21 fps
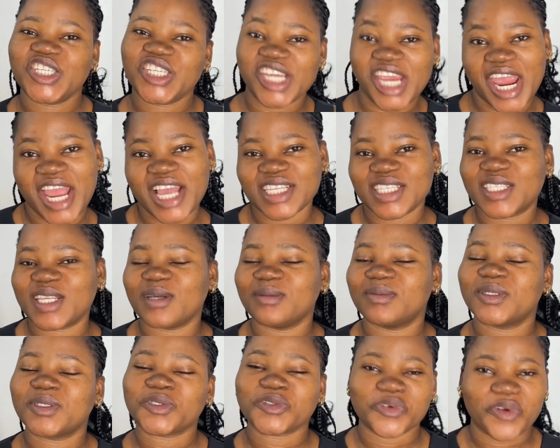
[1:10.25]
share,
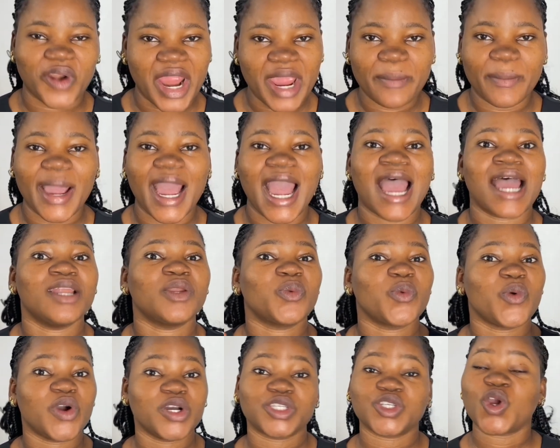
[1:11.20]
subscribe, and
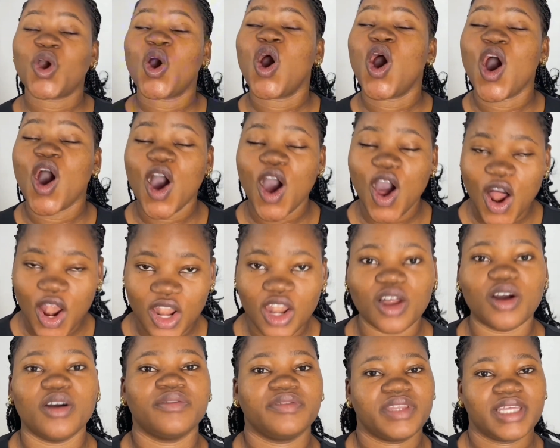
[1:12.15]
watch all
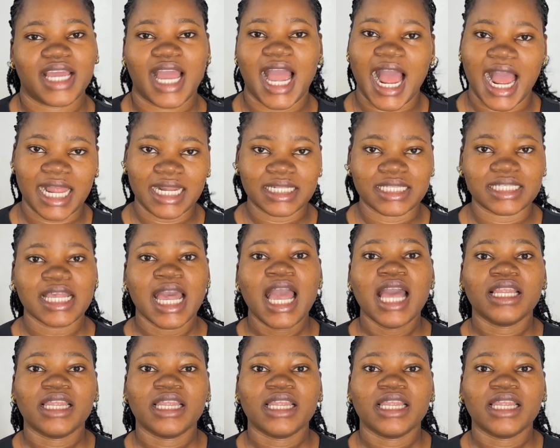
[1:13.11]
of the ads